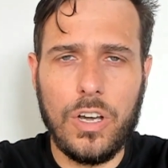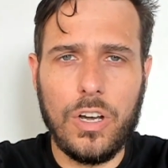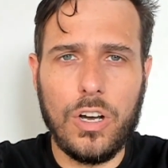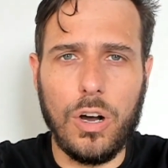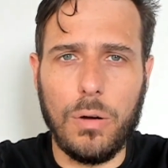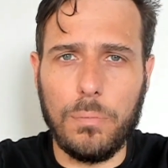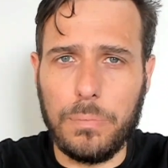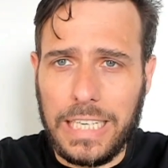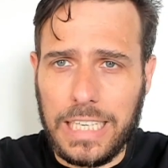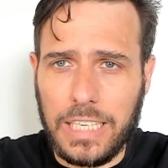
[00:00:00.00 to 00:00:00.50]

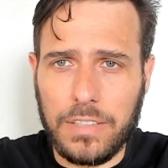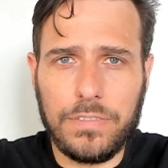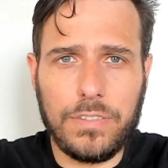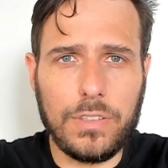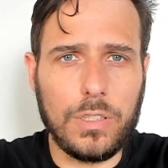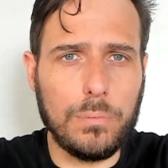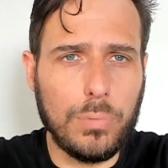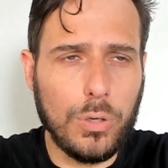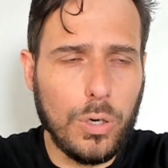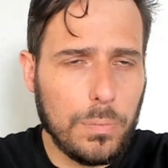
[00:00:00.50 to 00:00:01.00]
are meaningful
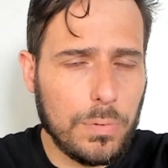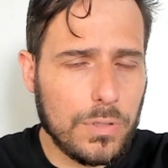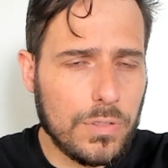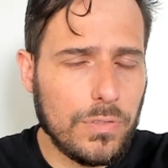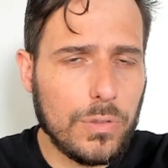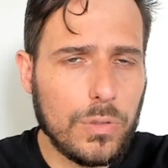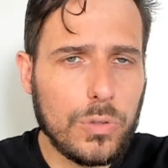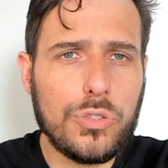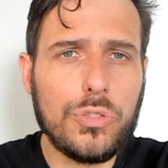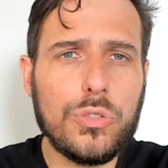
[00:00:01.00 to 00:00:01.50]
and
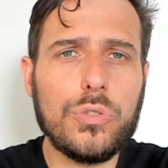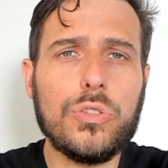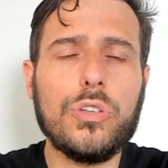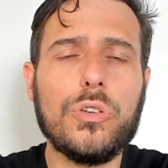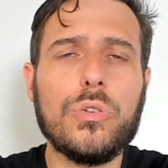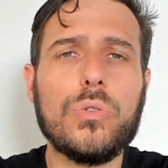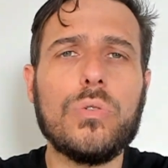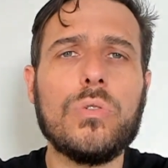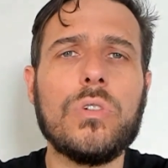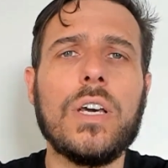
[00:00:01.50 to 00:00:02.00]
purposeful to
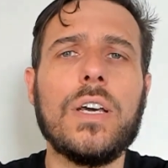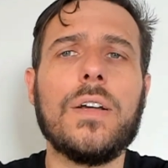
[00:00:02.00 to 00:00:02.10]
you.